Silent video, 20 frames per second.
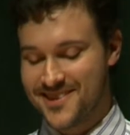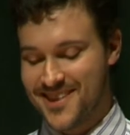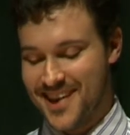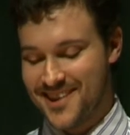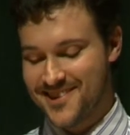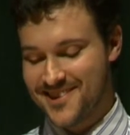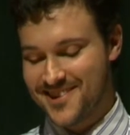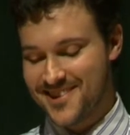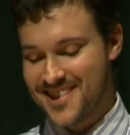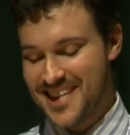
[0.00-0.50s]

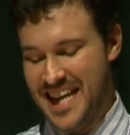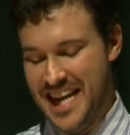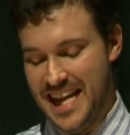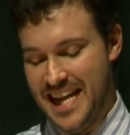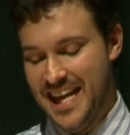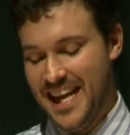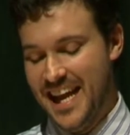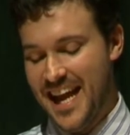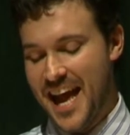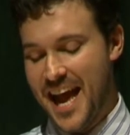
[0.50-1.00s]
sentence.
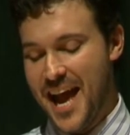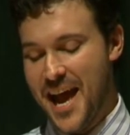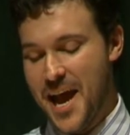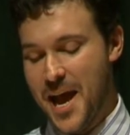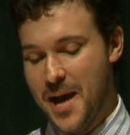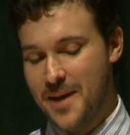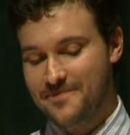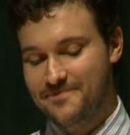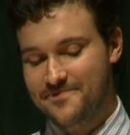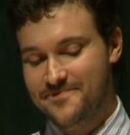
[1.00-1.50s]

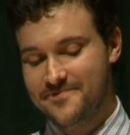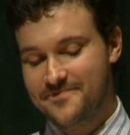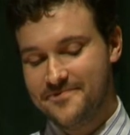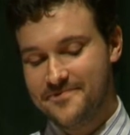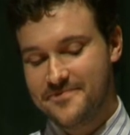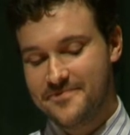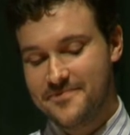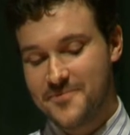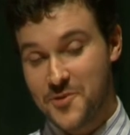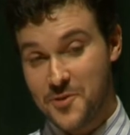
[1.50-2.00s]

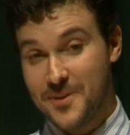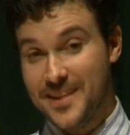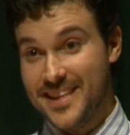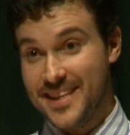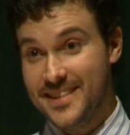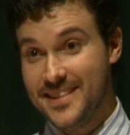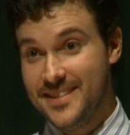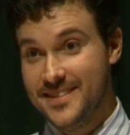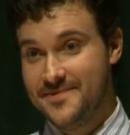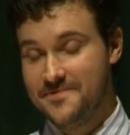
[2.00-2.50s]
So he
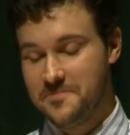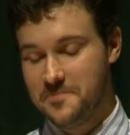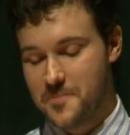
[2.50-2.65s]
did.